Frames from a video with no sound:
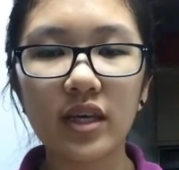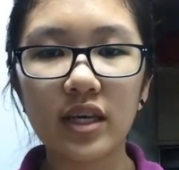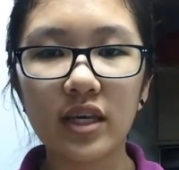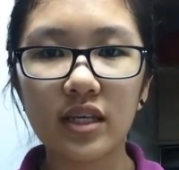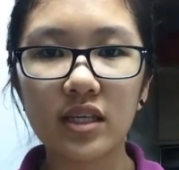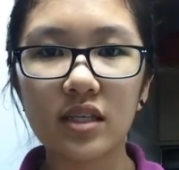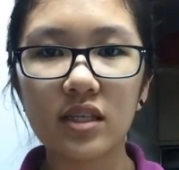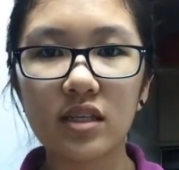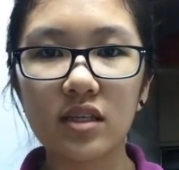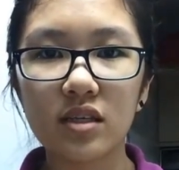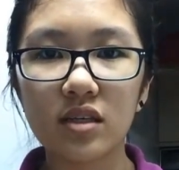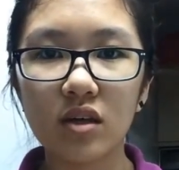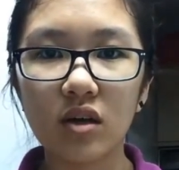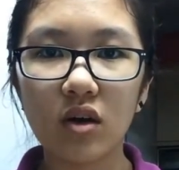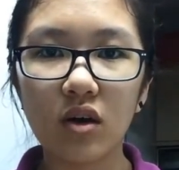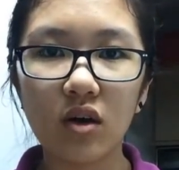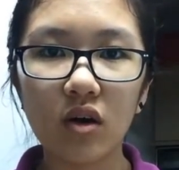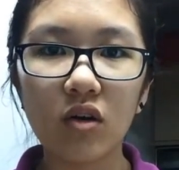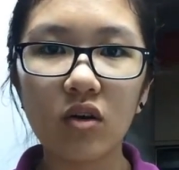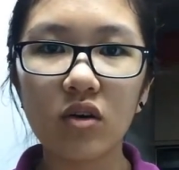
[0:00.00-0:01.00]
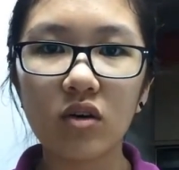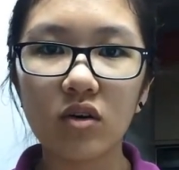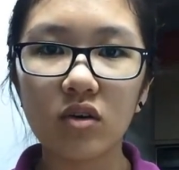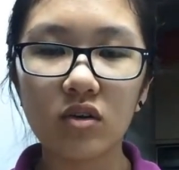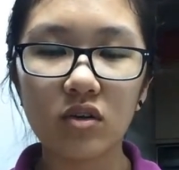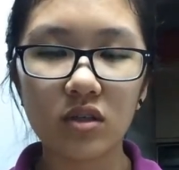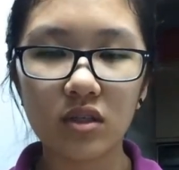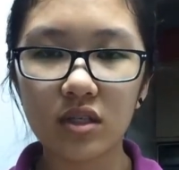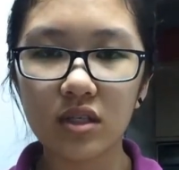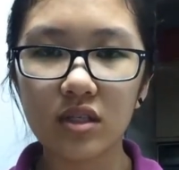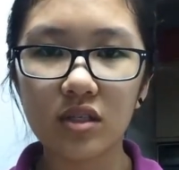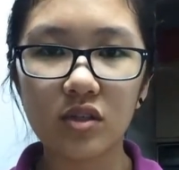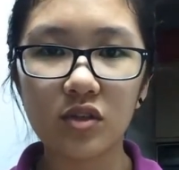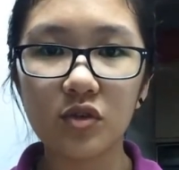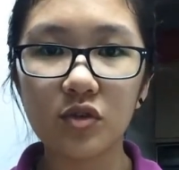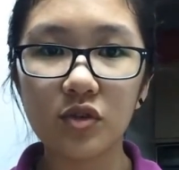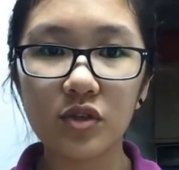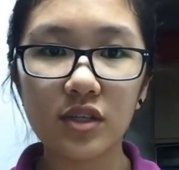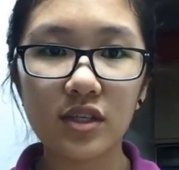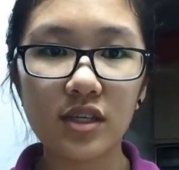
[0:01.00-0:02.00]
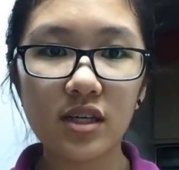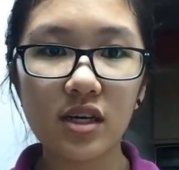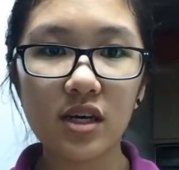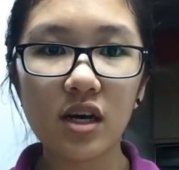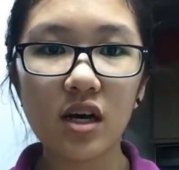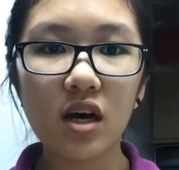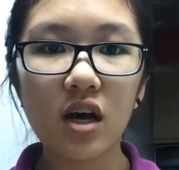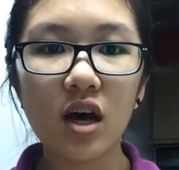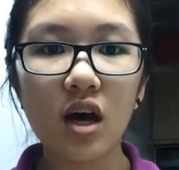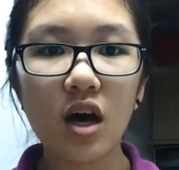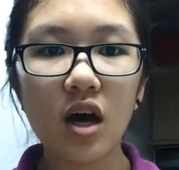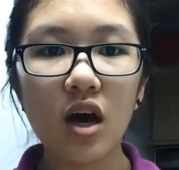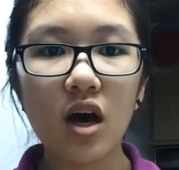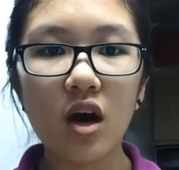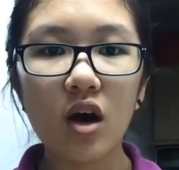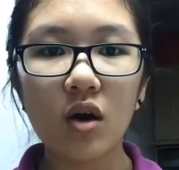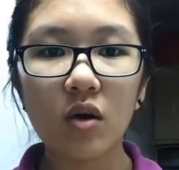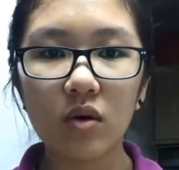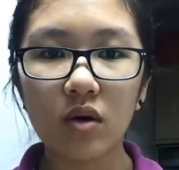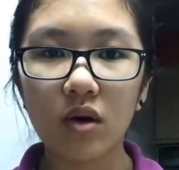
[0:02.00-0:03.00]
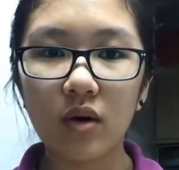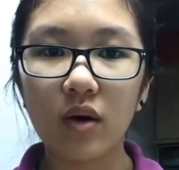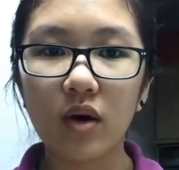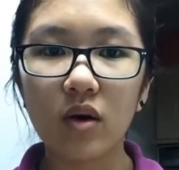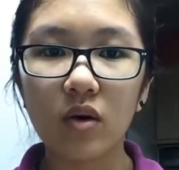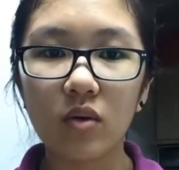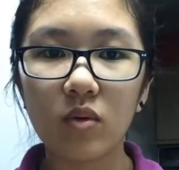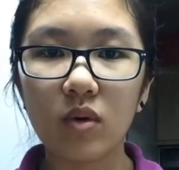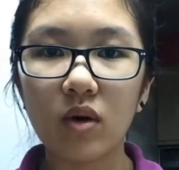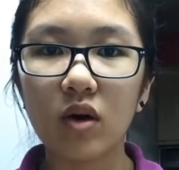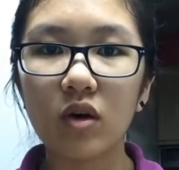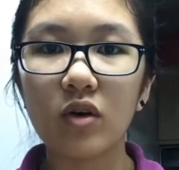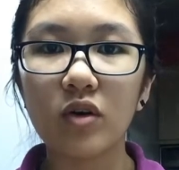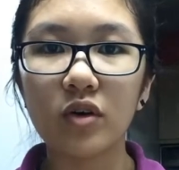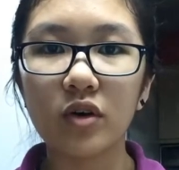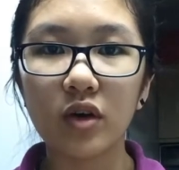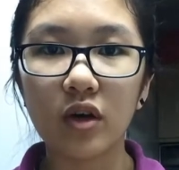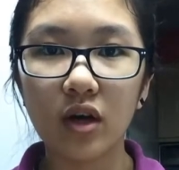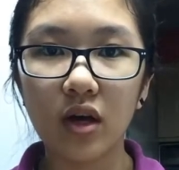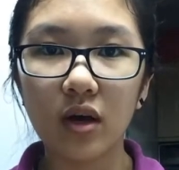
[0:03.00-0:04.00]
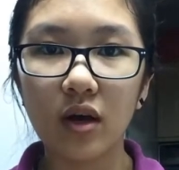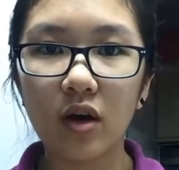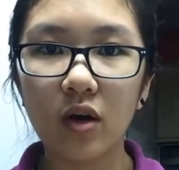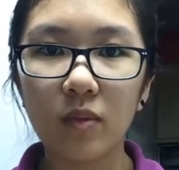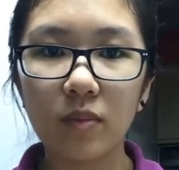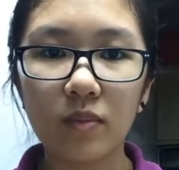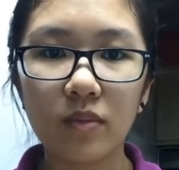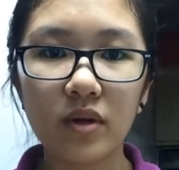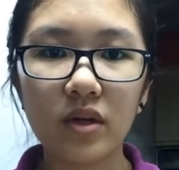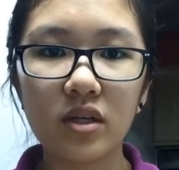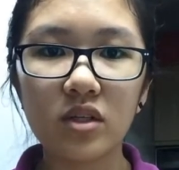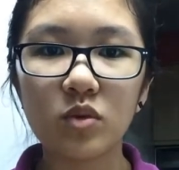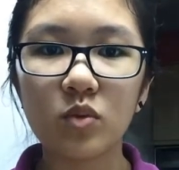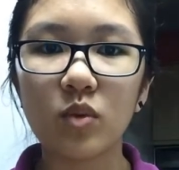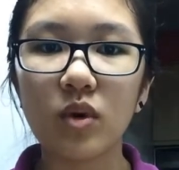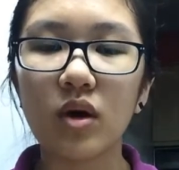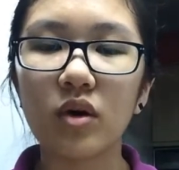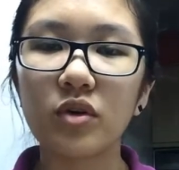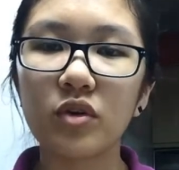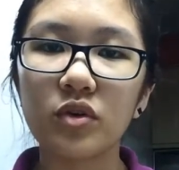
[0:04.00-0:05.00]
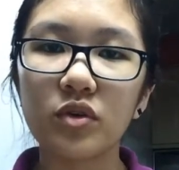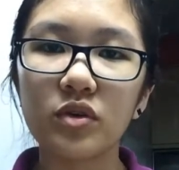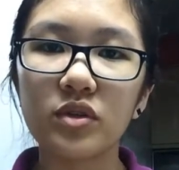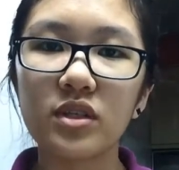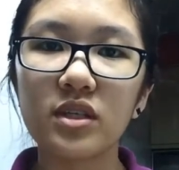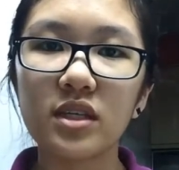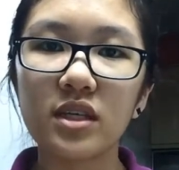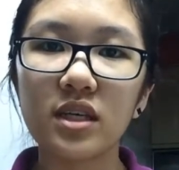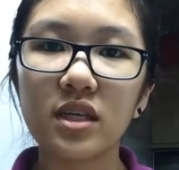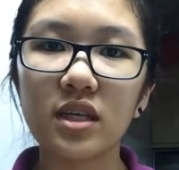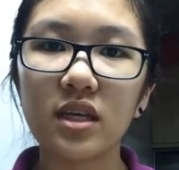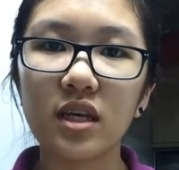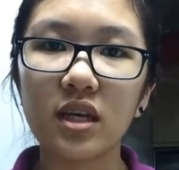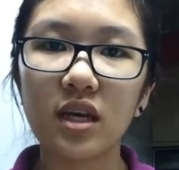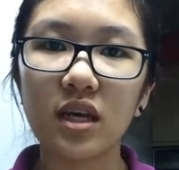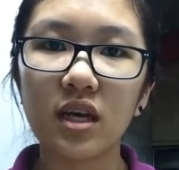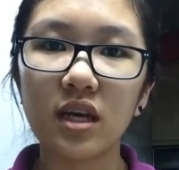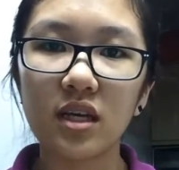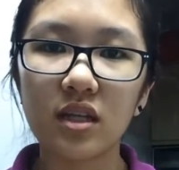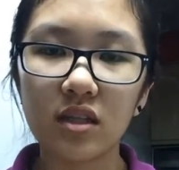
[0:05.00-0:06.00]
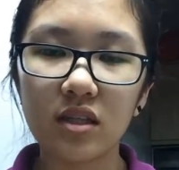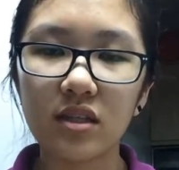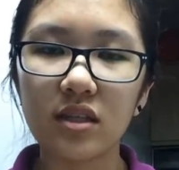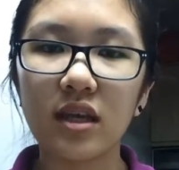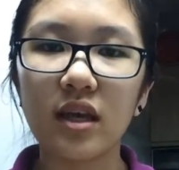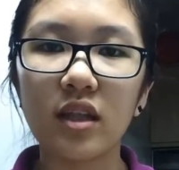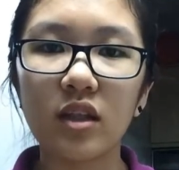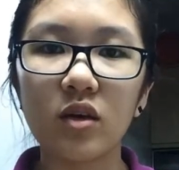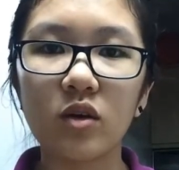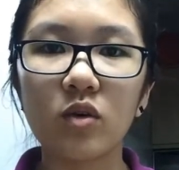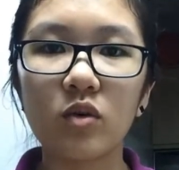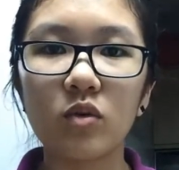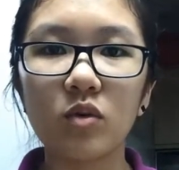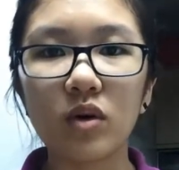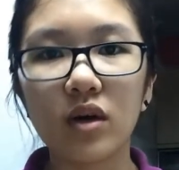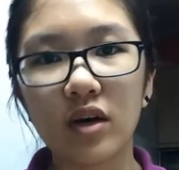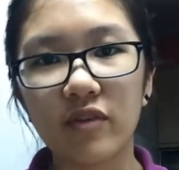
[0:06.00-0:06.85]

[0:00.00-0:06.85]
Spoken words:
it on its user could accomplish while using yellow